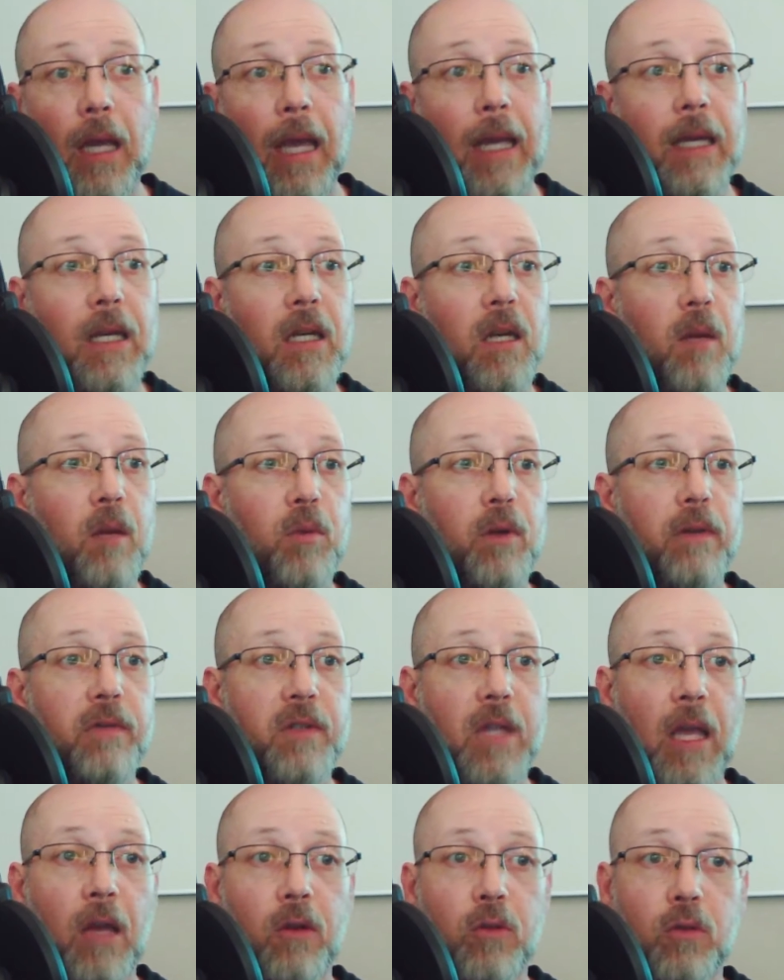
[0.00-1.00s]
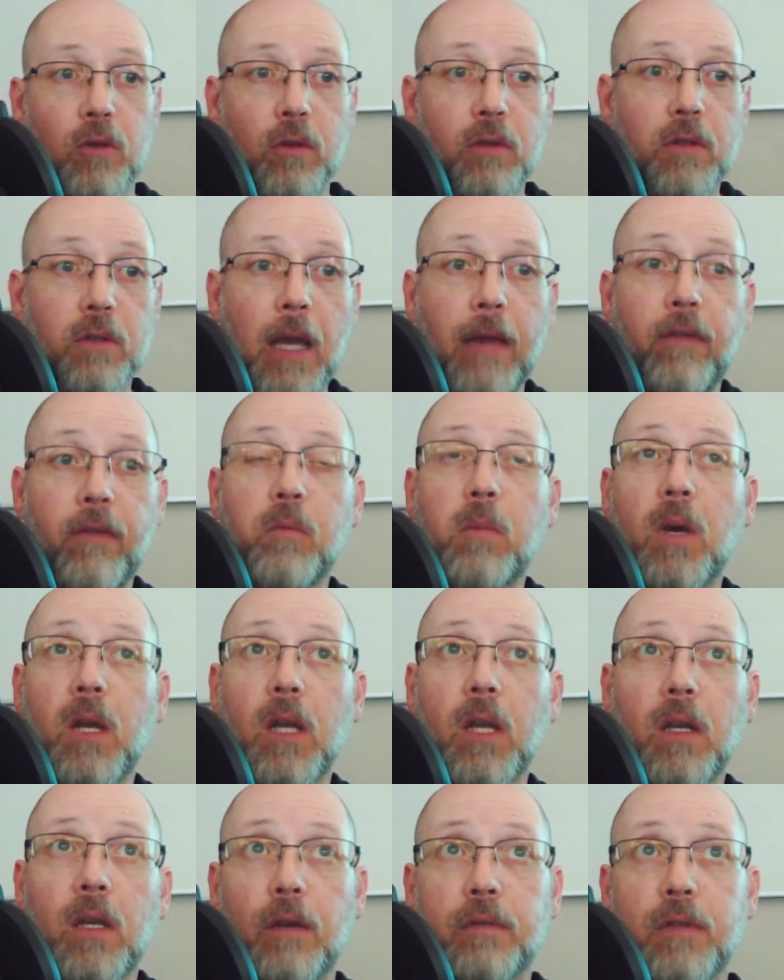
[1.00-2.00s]
Any number of scoundrels, having
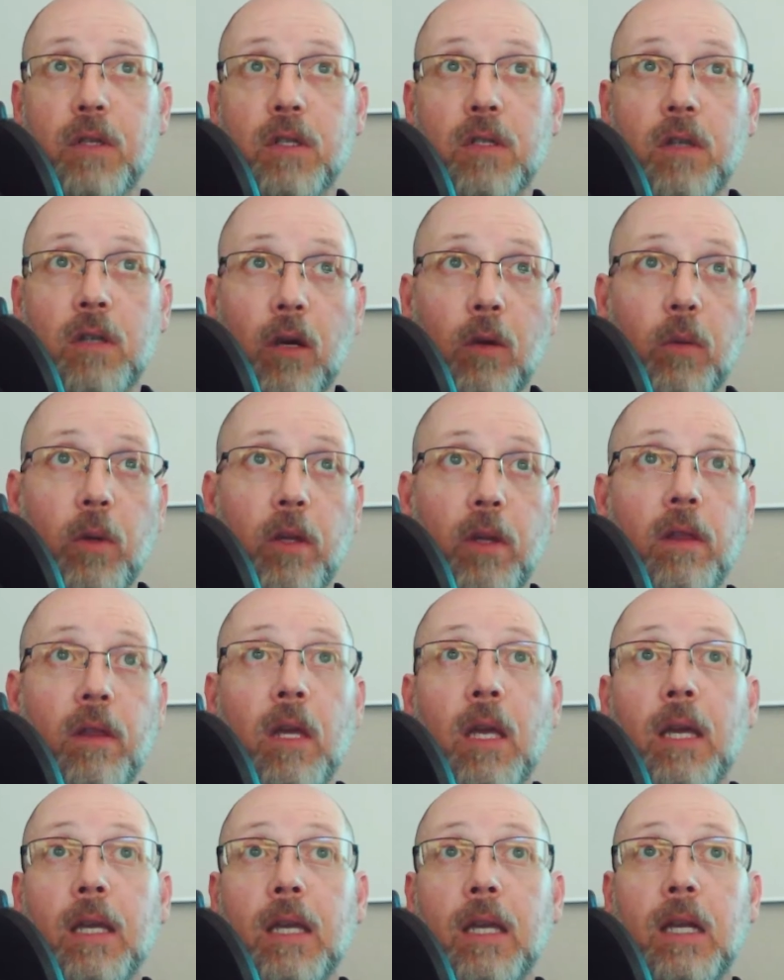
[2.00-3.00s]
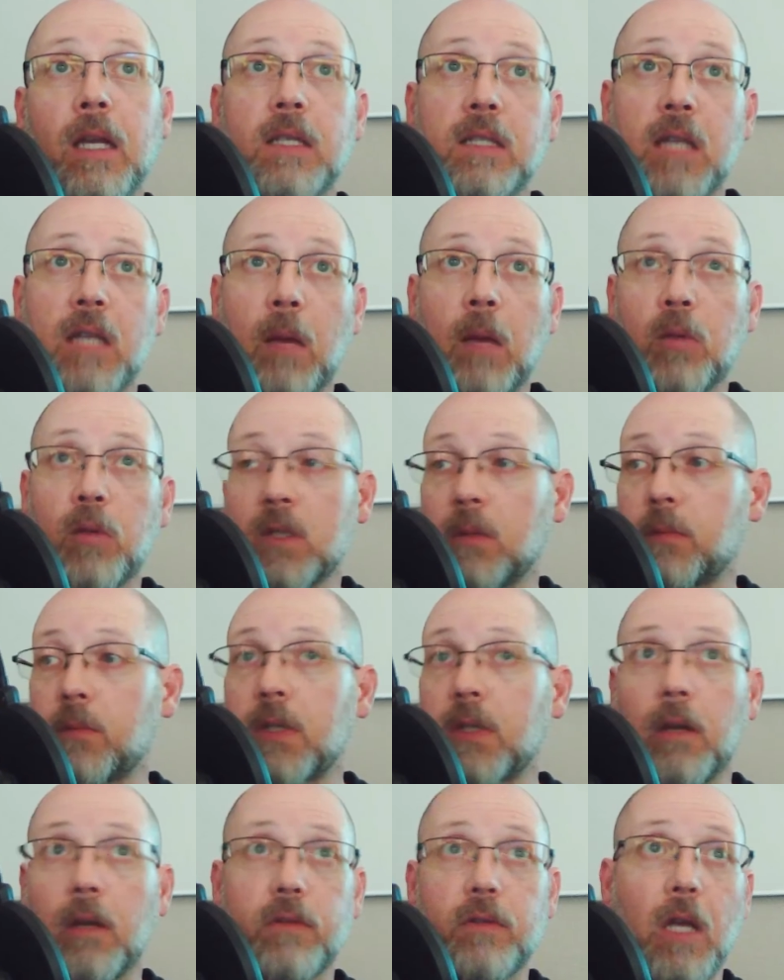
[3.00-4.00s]
money enough to start with, can establish
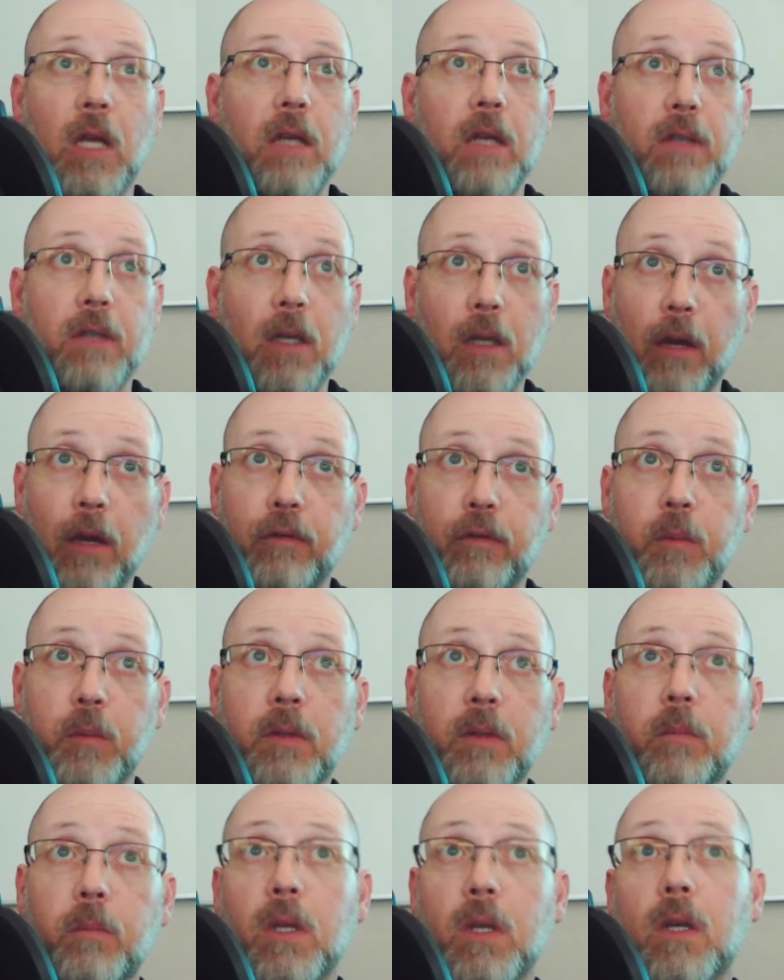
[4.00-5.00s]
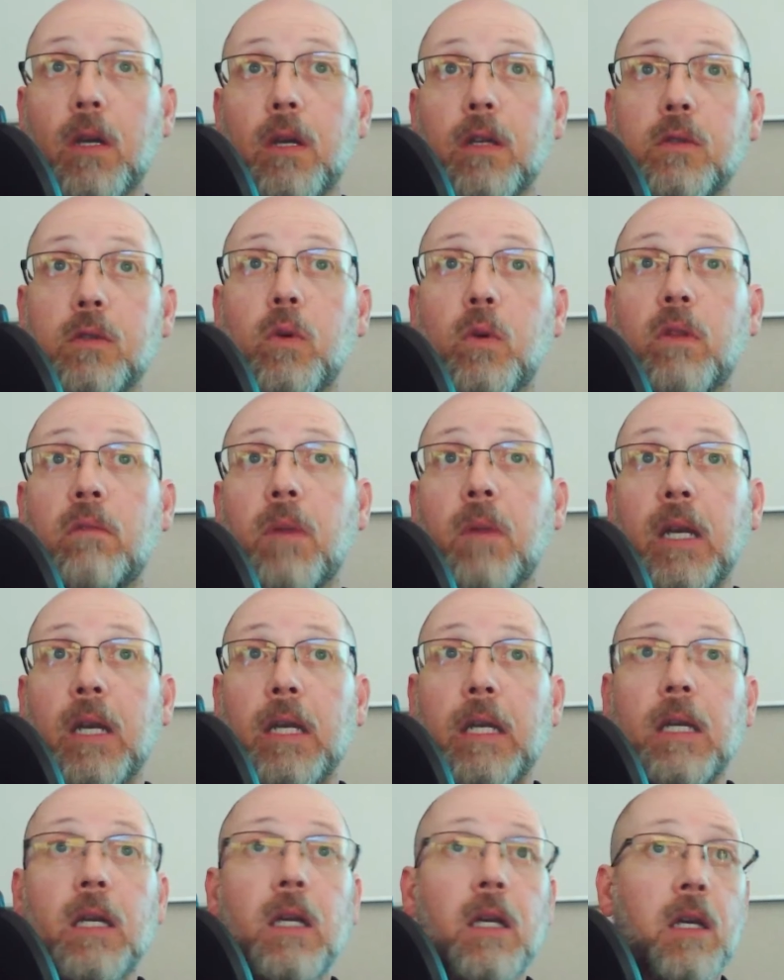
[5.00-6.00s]
themselves as a government because, with
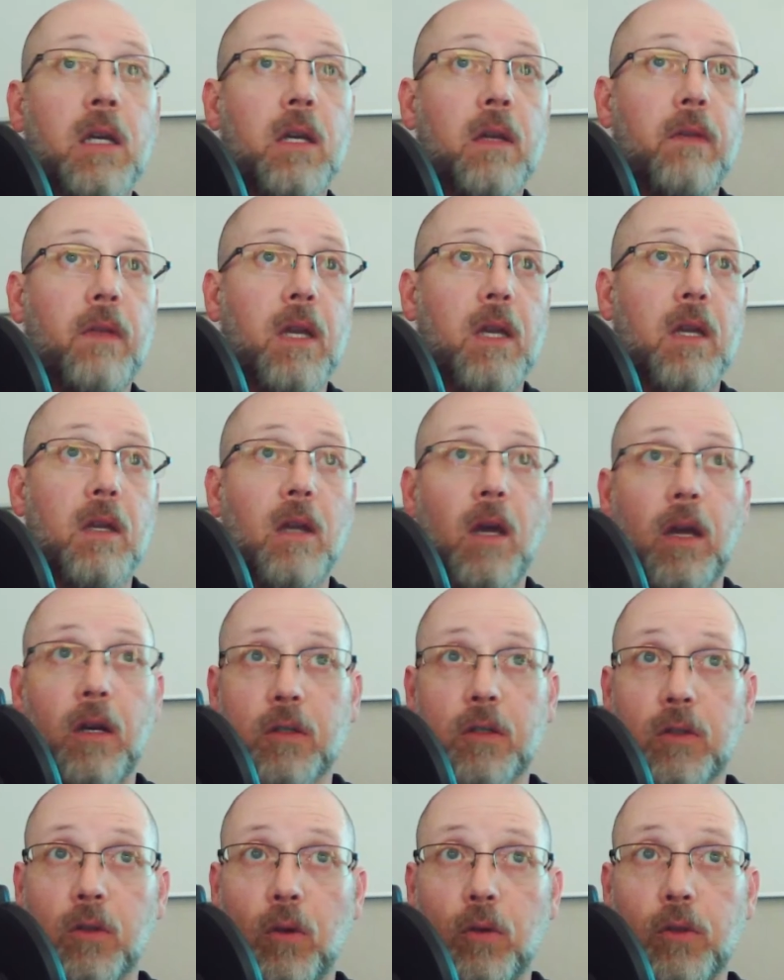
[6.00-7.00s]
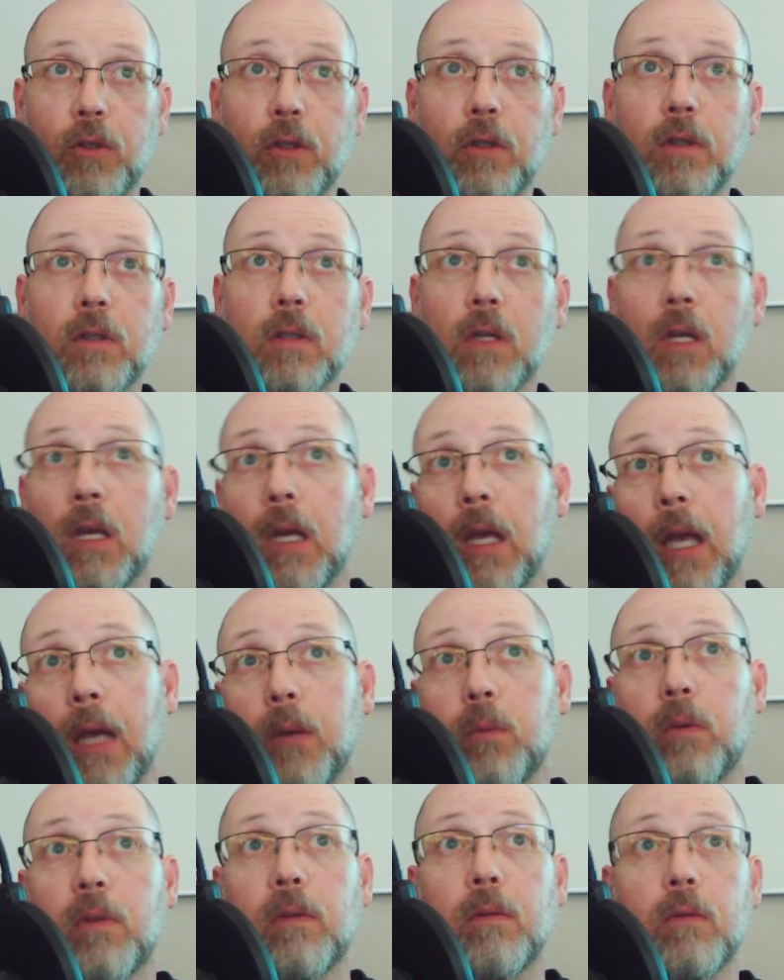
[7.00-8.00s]
money, they can hire soldiers,
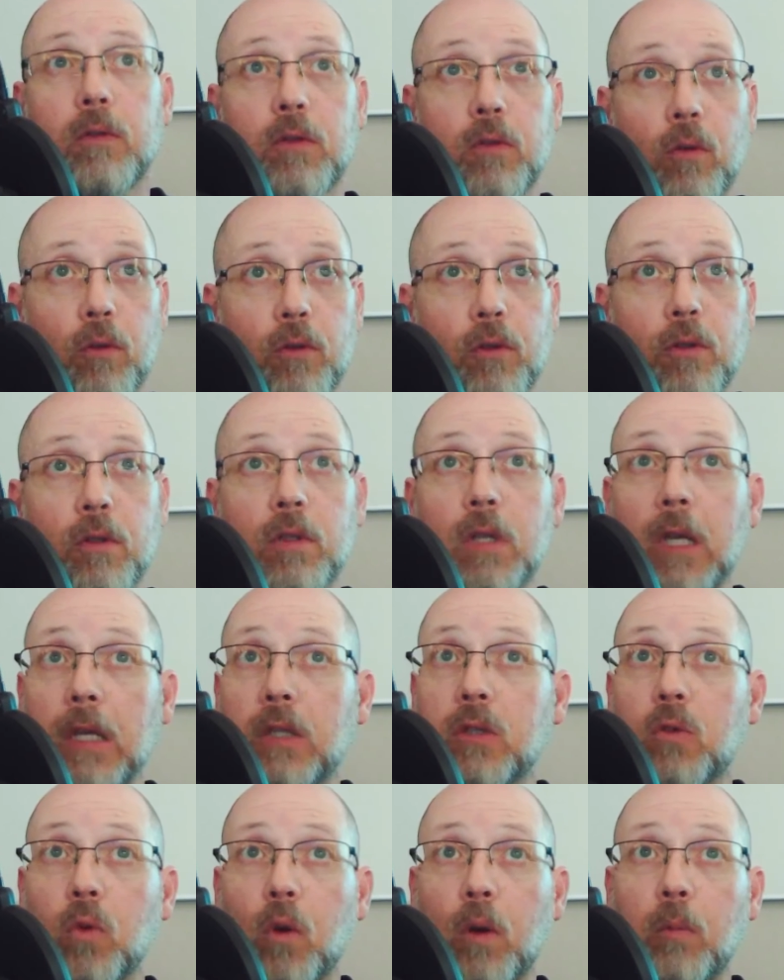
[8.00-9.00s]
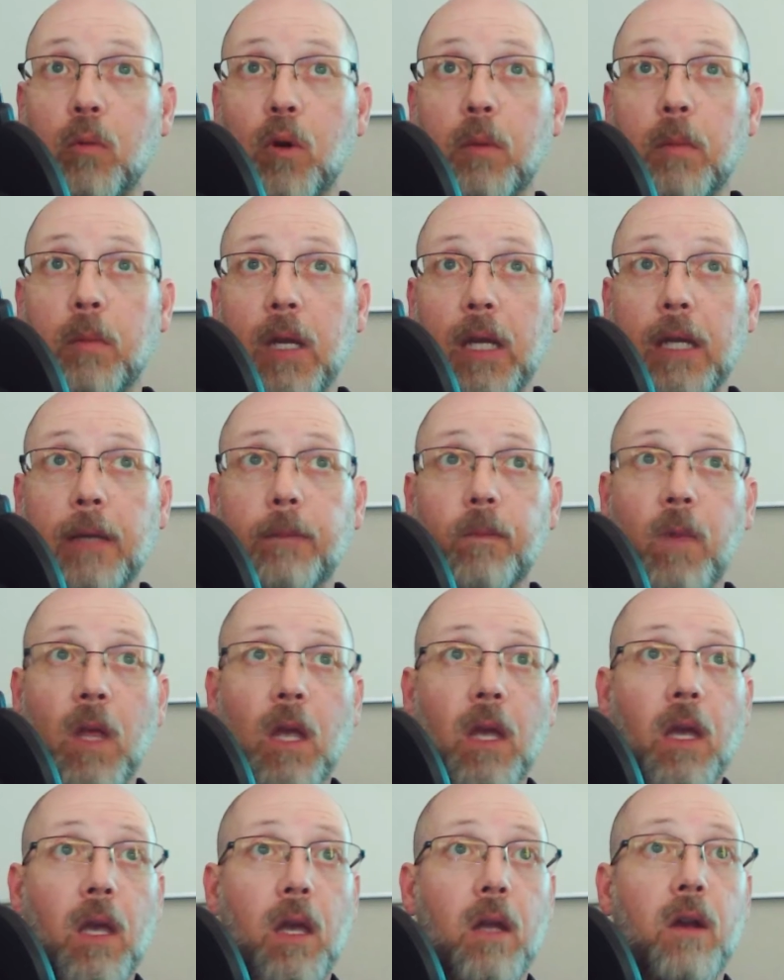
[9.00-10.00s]
and with soldiers extort more money,
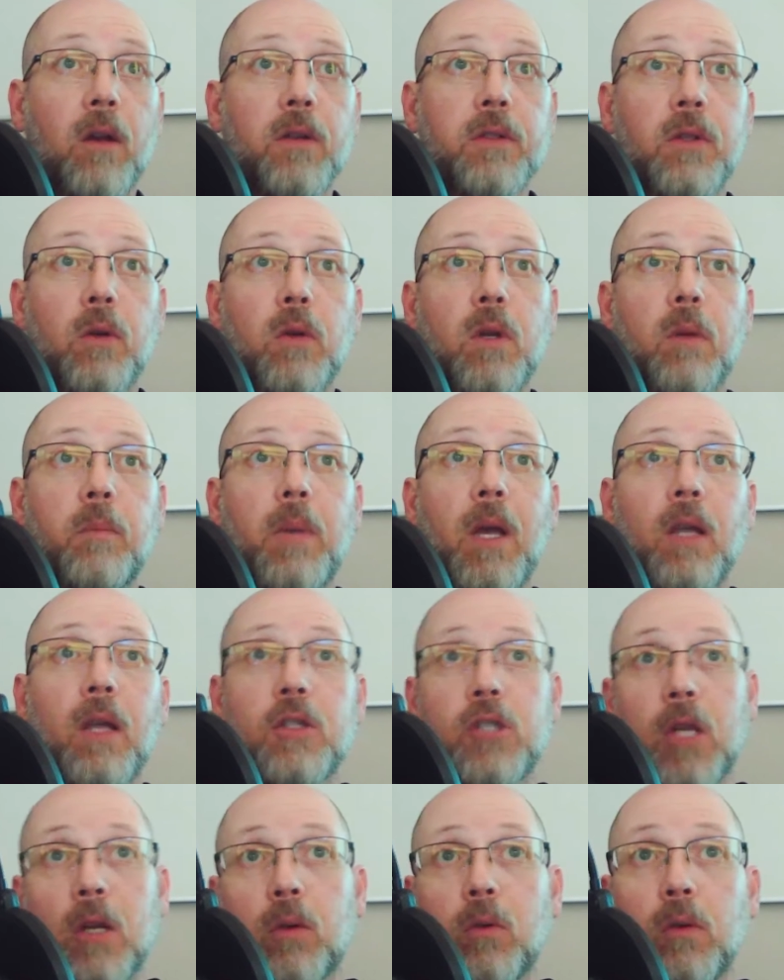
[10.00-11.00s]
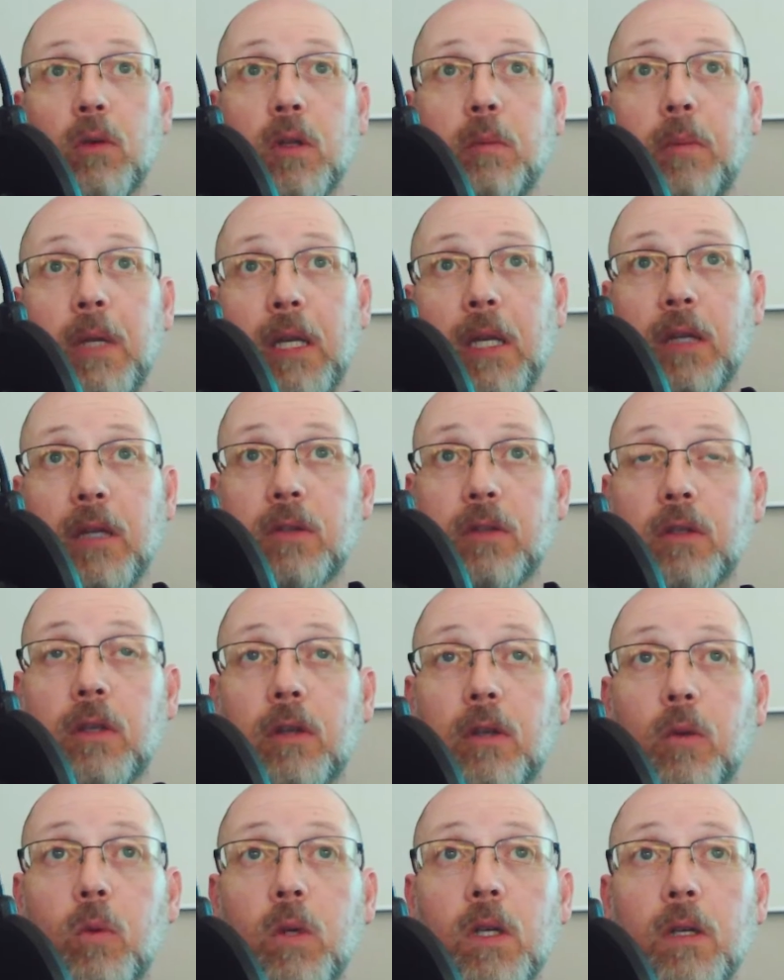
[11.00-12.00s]
and also compel general obedience
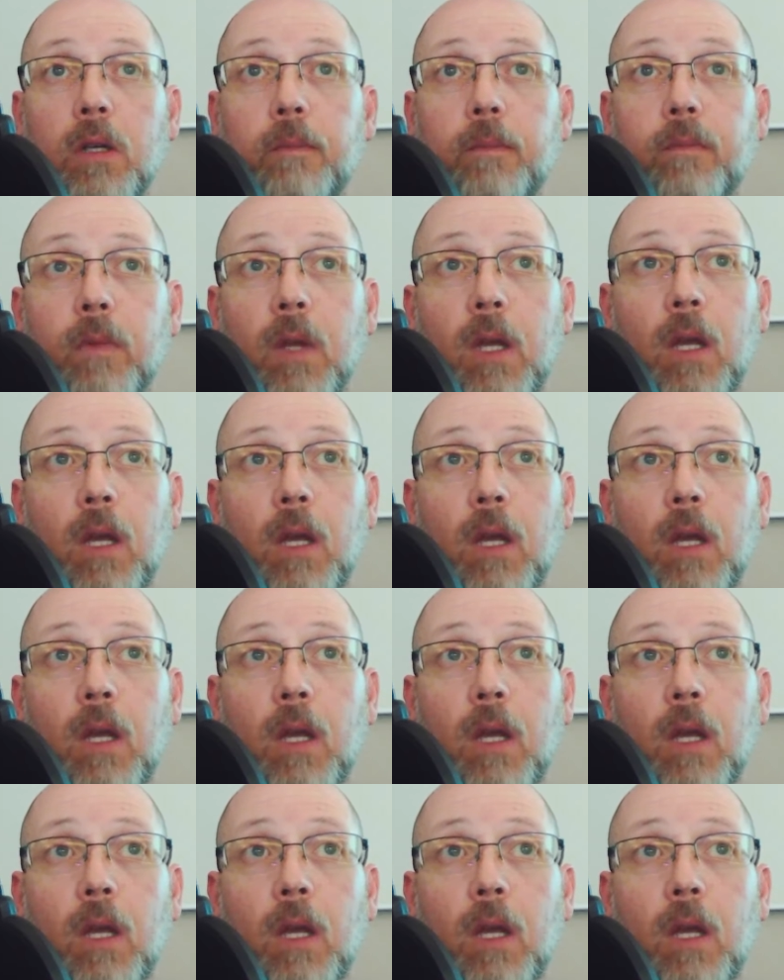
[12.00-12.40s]
to their will.